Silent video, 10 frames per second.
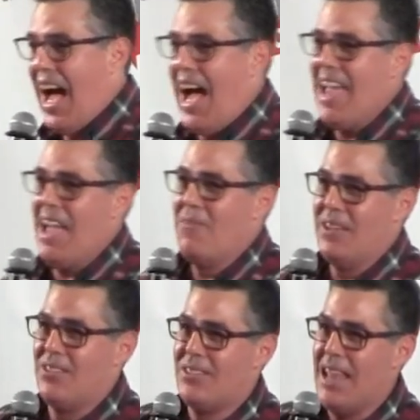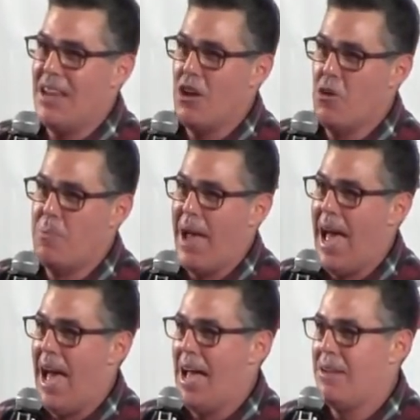I have a steno
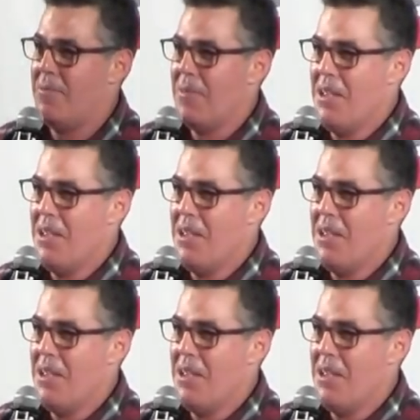pad